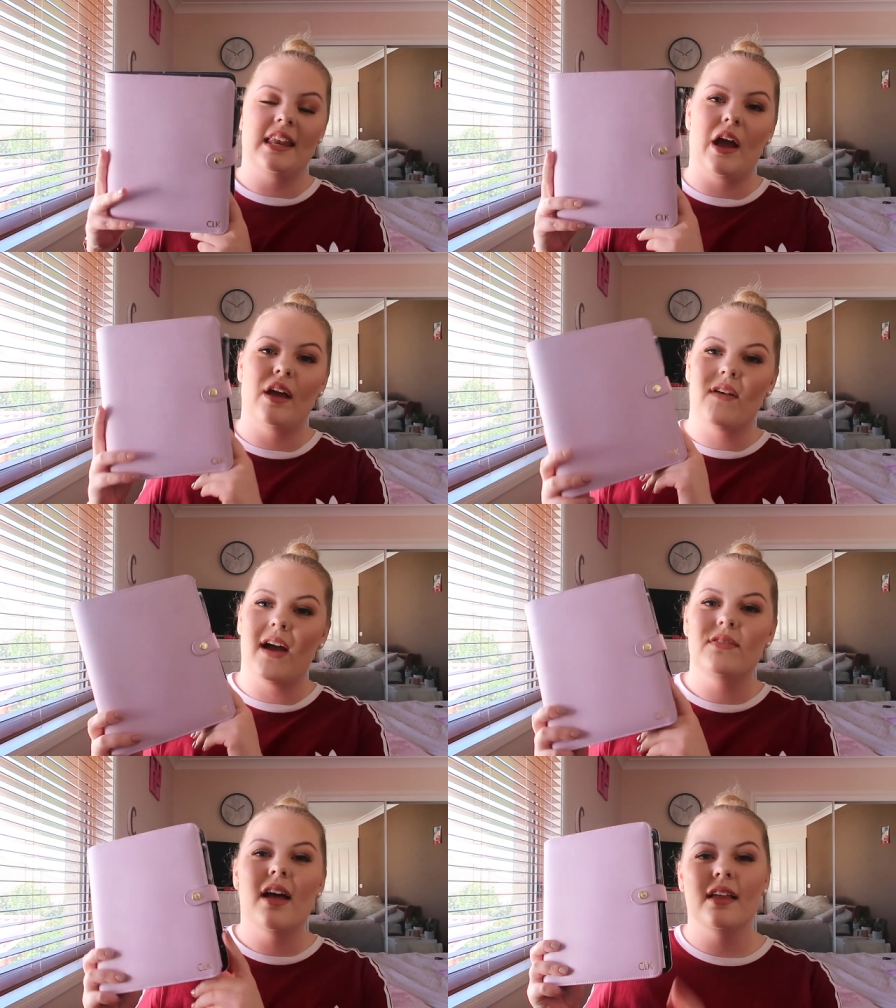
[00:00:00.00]
Now, I
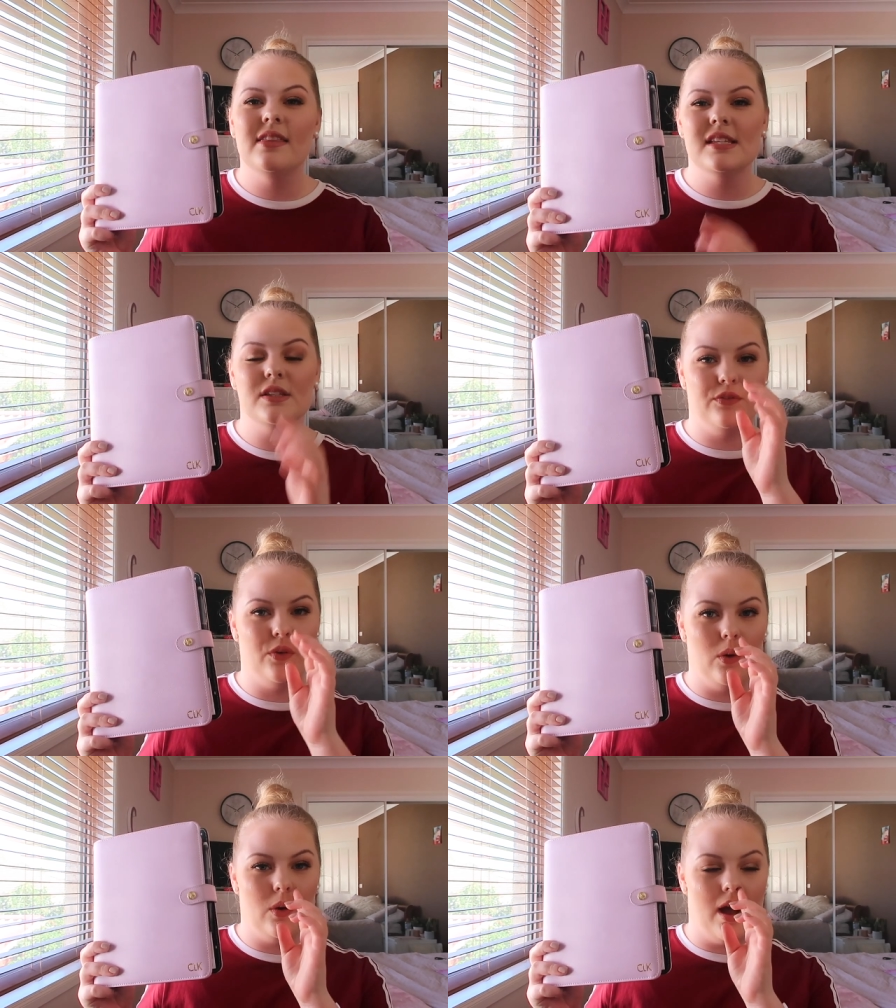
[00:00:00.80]
have had this
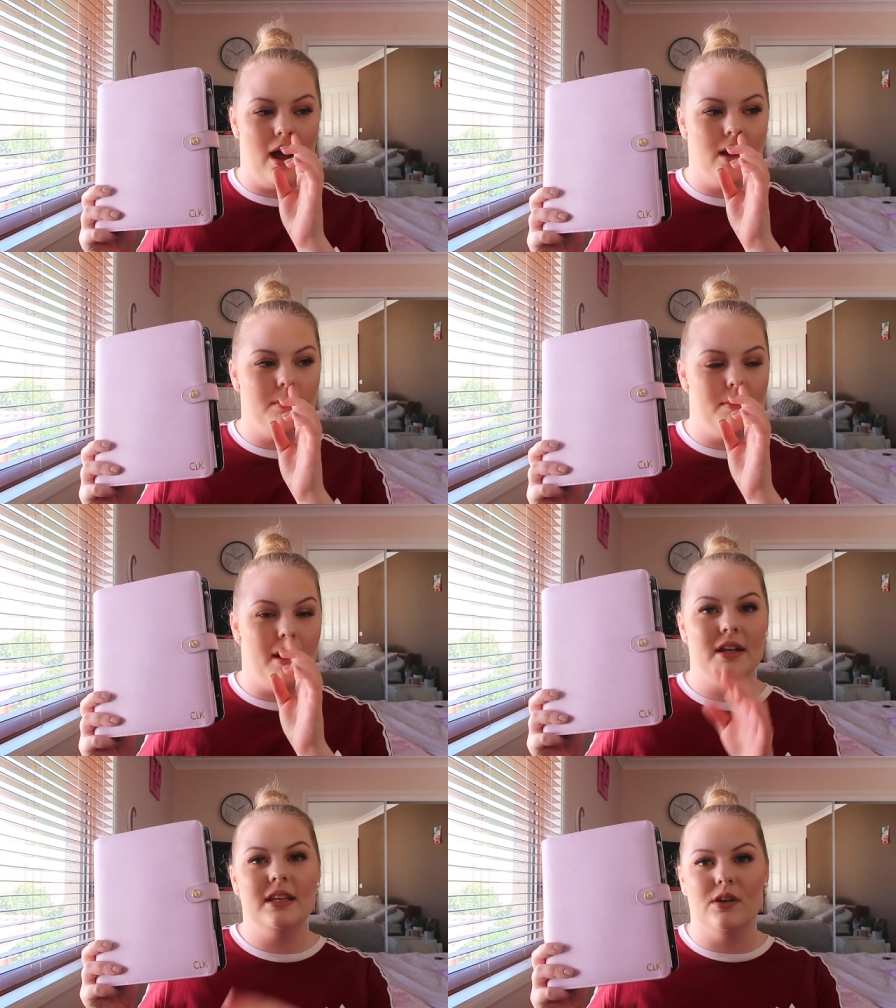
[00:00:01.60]
for um,
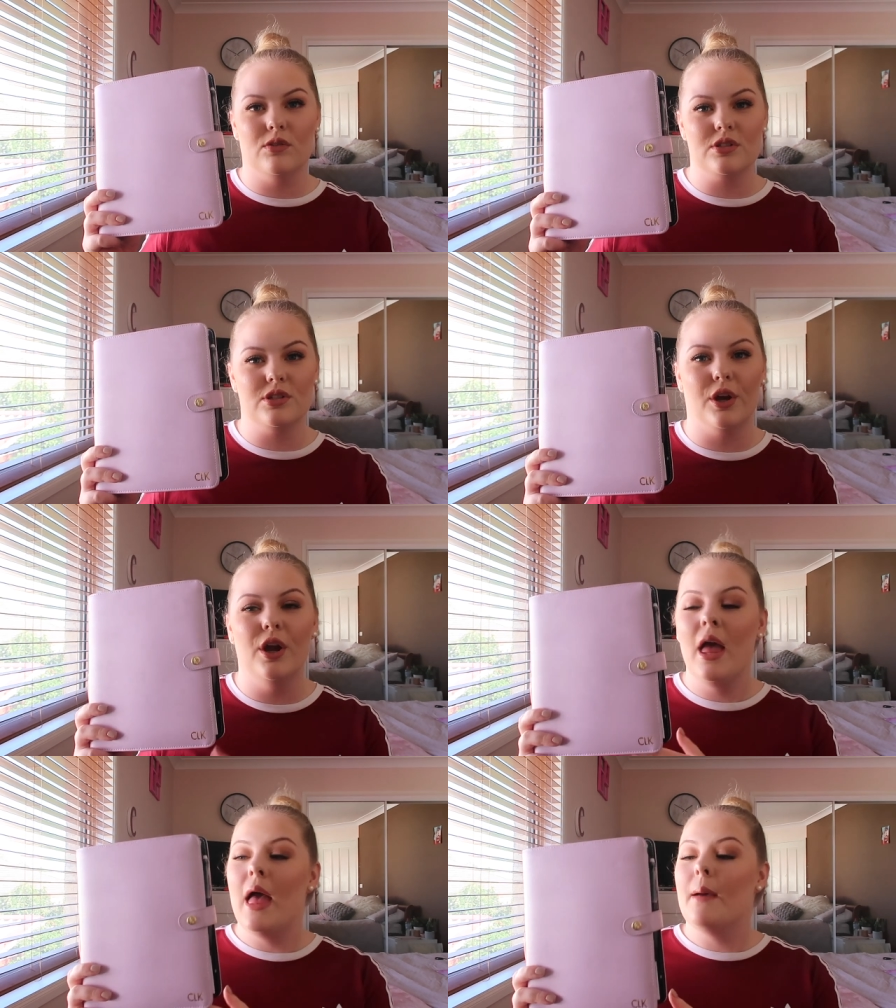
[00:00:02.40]
about a year or so,